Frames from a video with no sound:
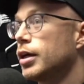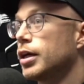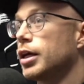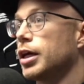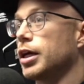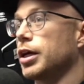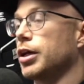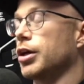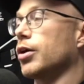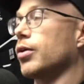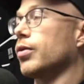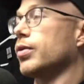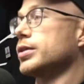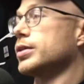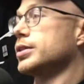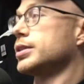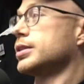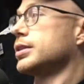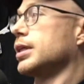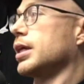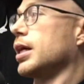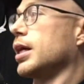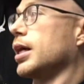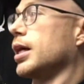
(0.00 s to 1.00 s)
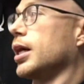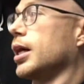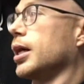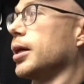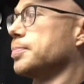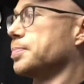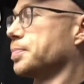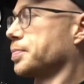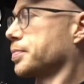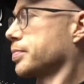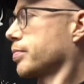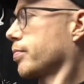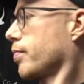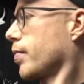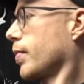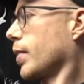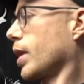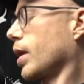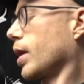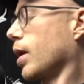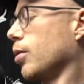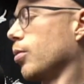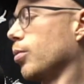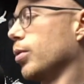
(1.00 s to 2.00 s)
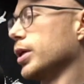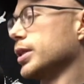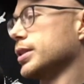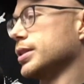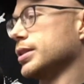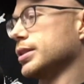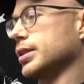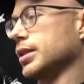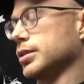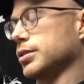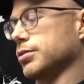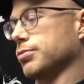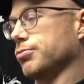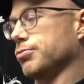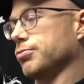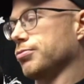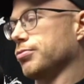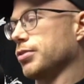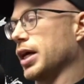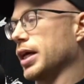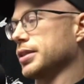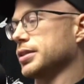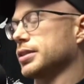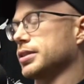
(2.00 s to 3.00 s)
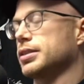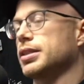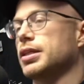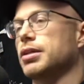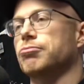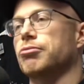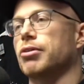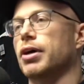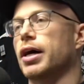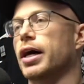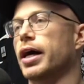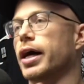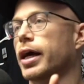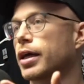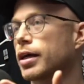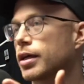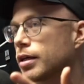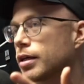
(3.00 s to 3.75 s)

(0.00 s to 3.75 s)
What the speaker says: It's... what's his face? Steve Vai.